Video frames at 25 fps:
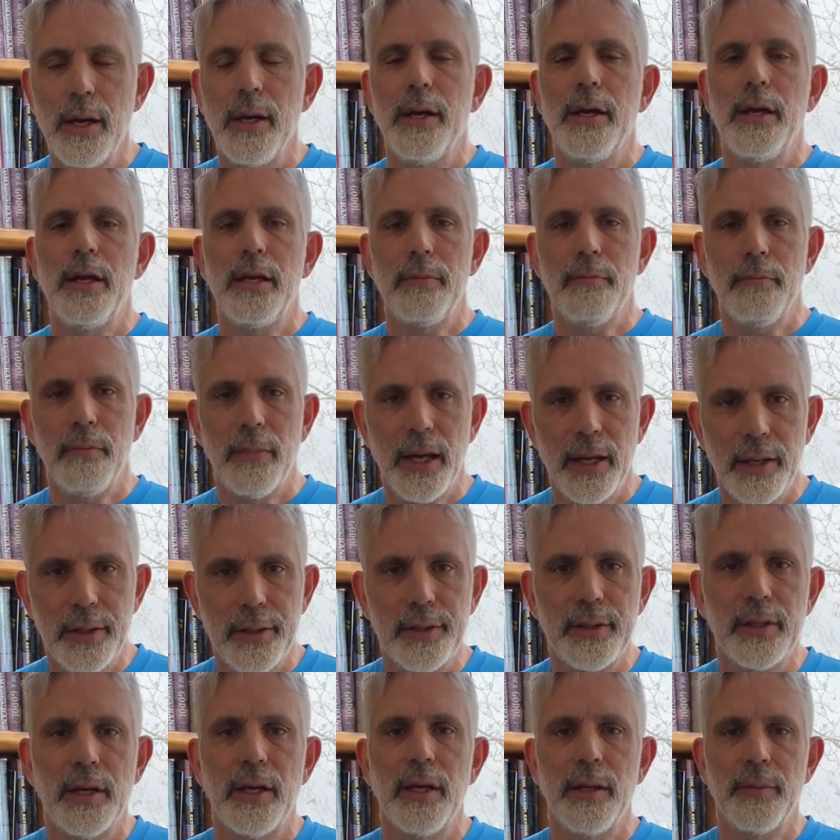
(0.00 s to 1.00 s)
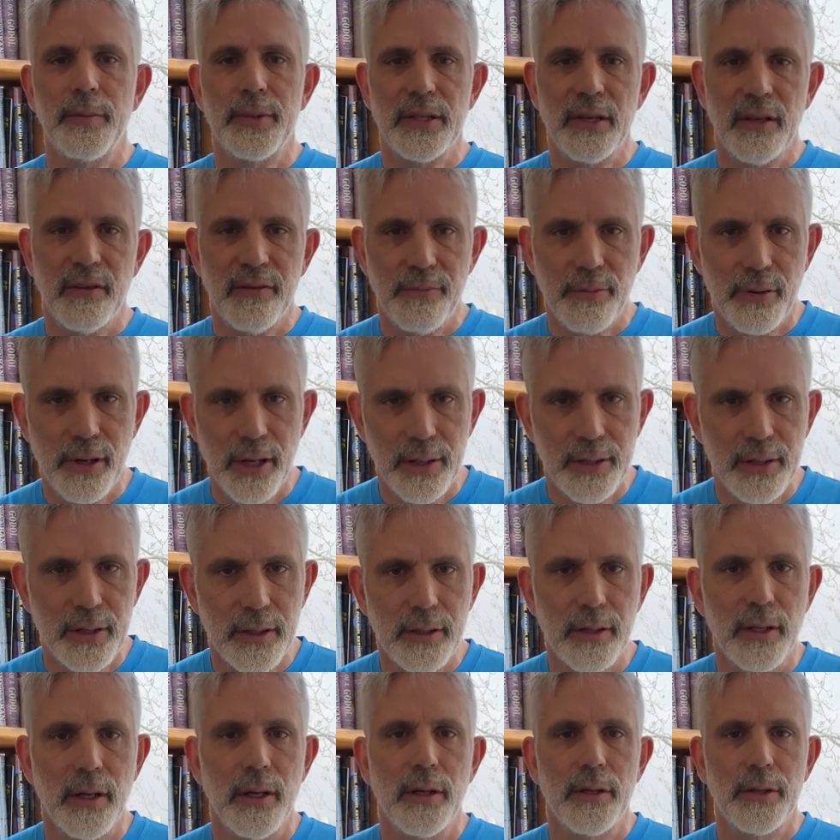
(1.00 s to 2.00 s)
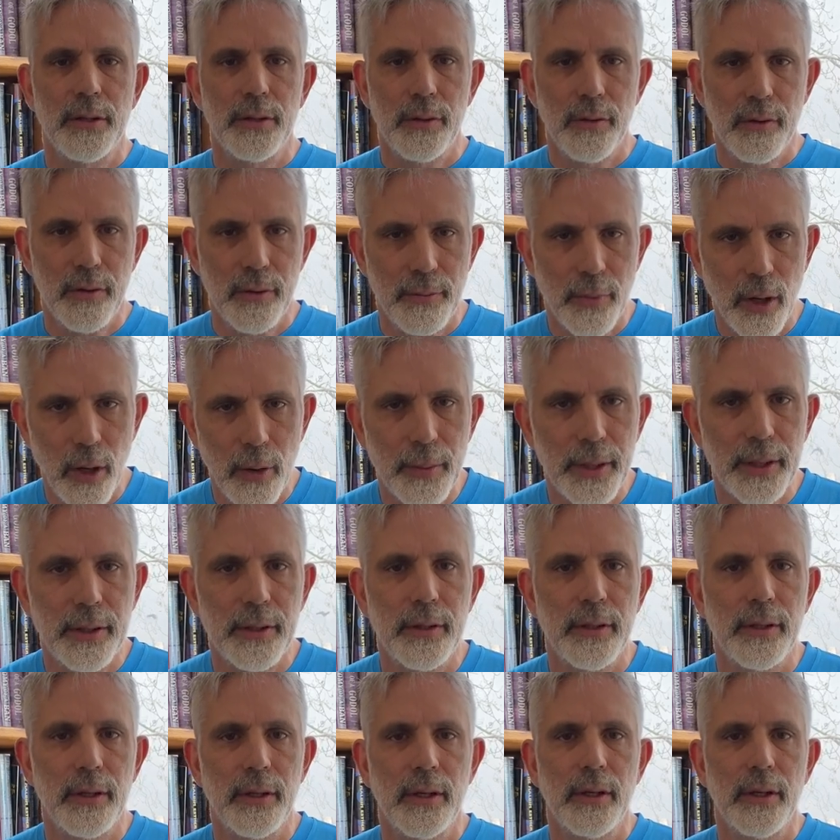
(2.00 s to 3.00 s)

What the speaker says: He makes himself present to the moment.